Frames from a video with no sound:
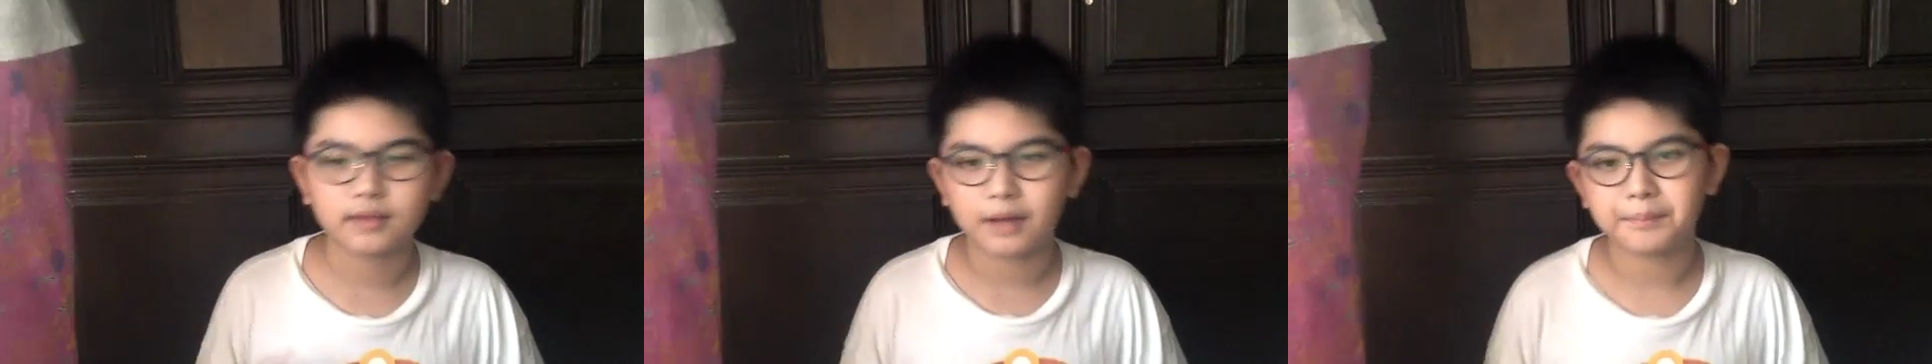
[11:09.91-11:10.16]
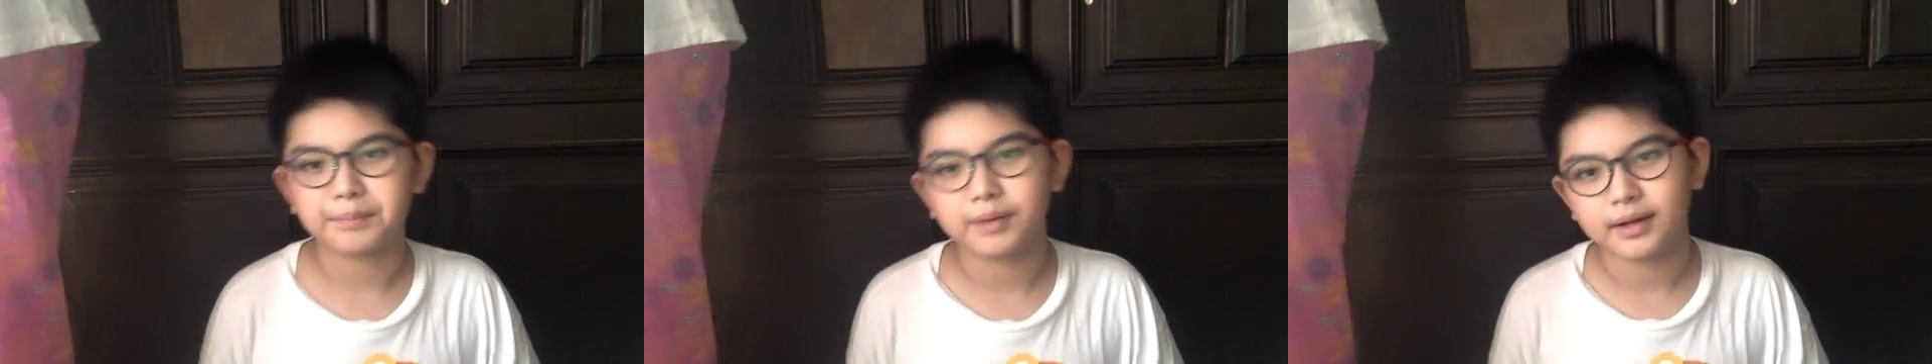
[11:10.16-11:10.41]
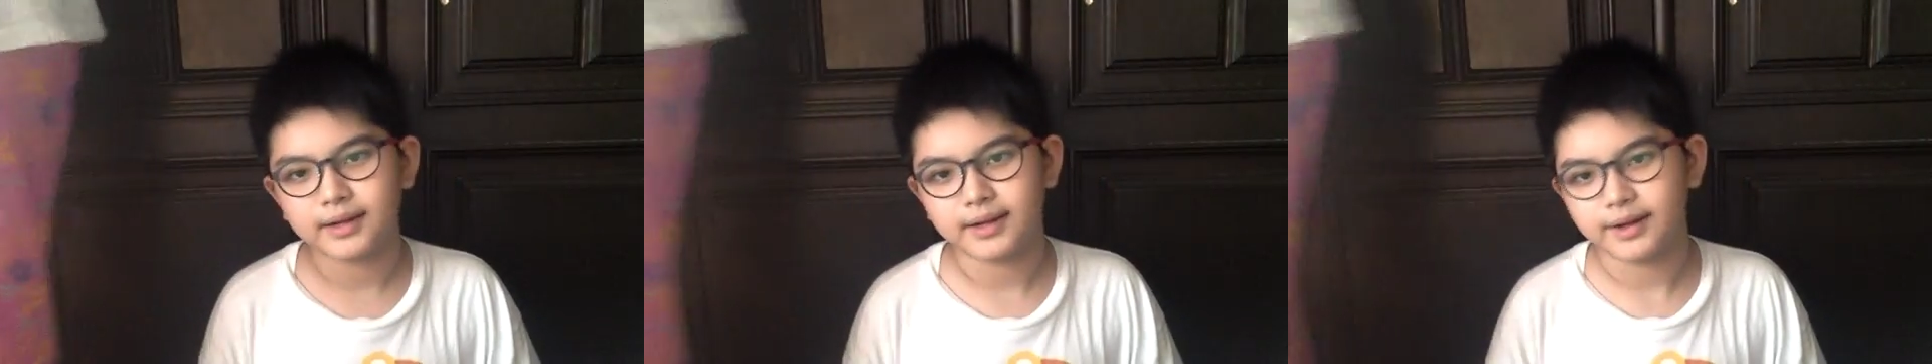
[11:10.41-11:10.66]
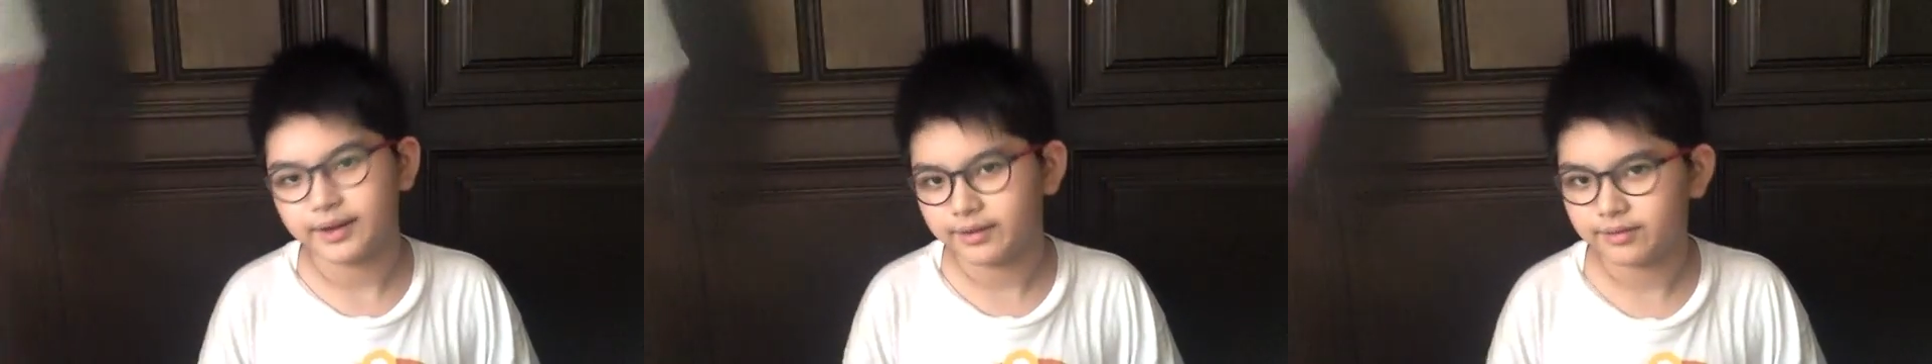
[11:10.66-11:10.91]
dot plot,
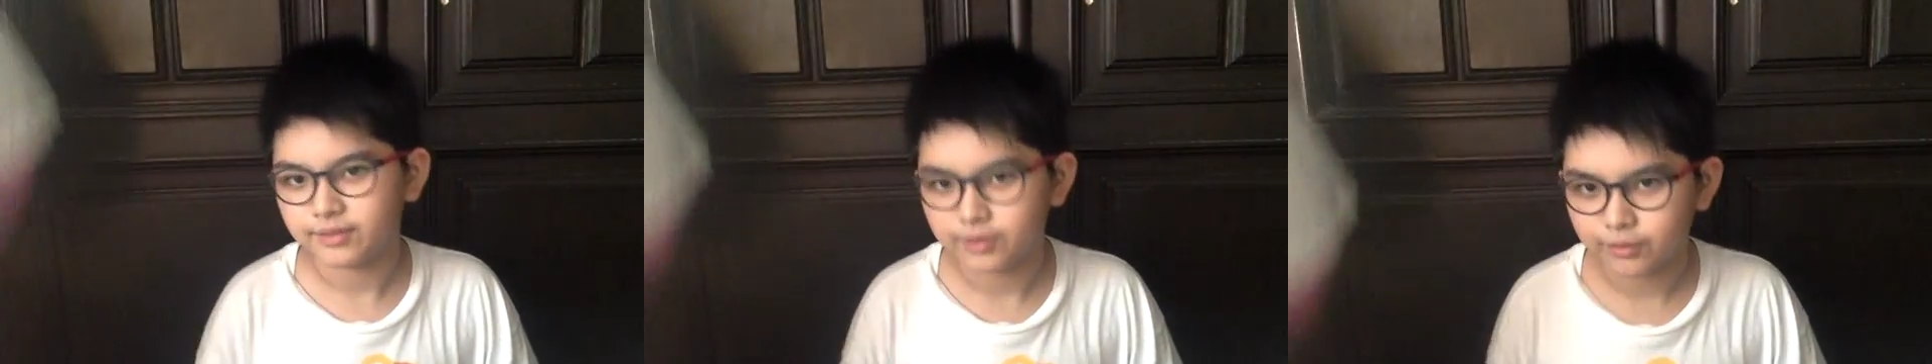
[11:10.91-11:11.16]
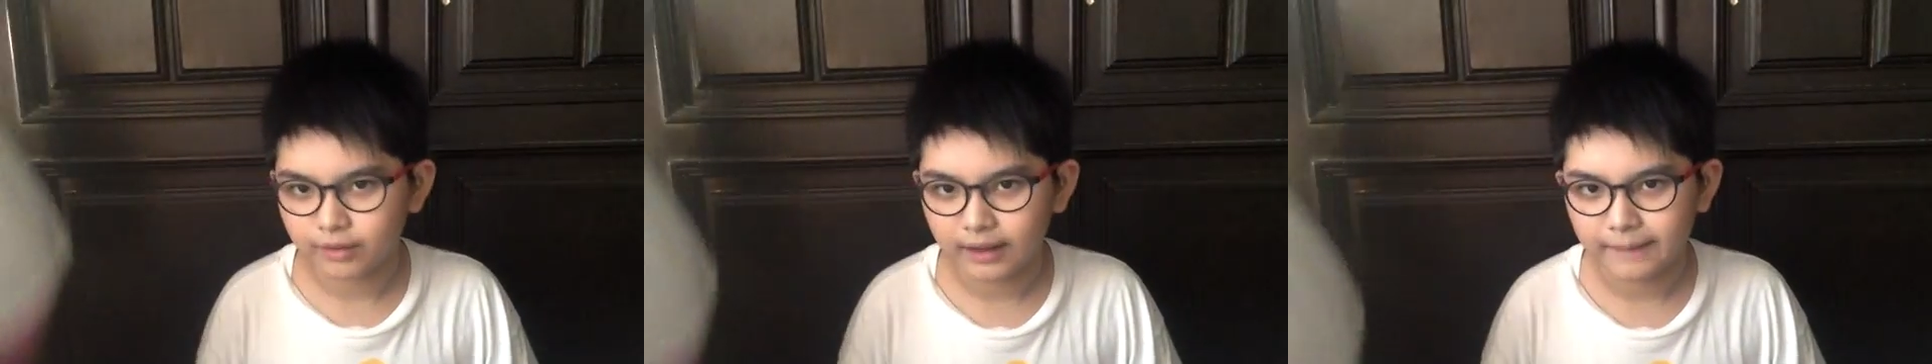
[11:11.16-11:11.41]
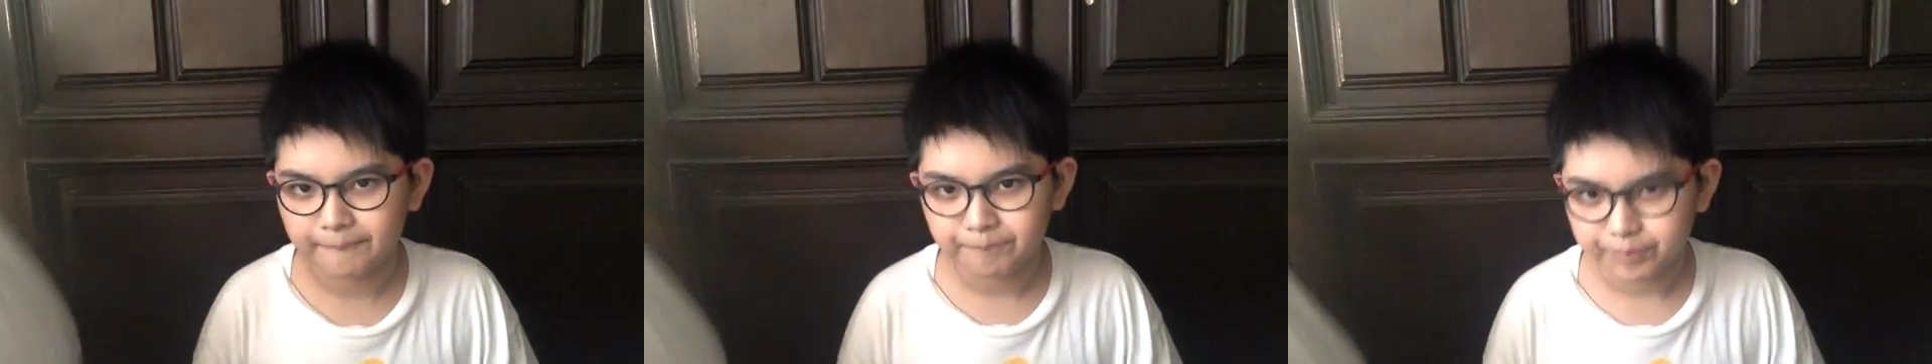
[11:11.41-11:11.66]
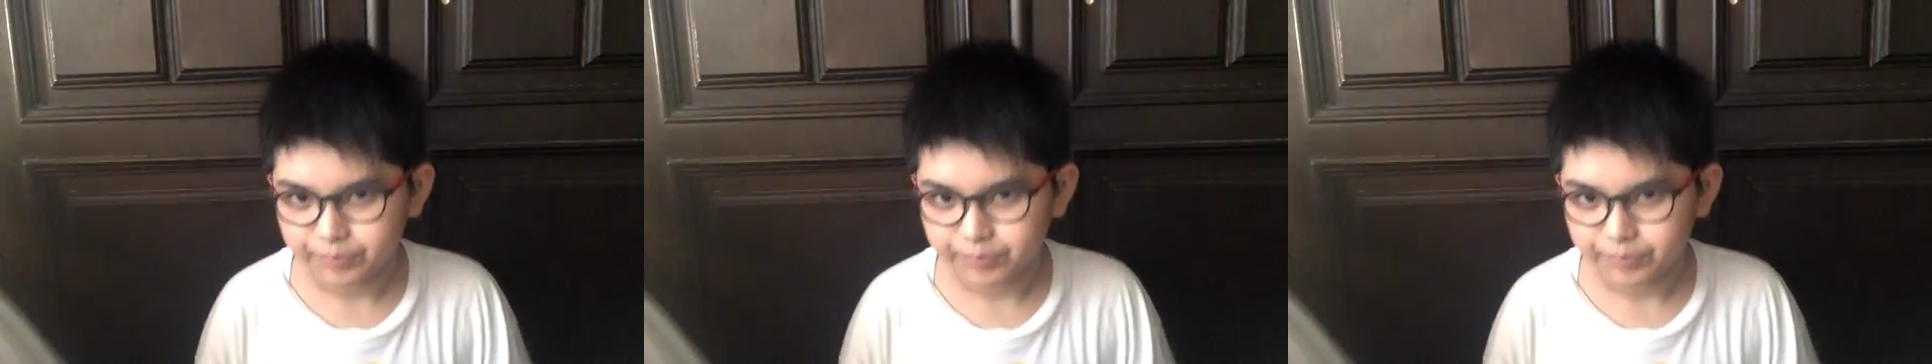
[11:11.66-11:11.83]
and a histogram.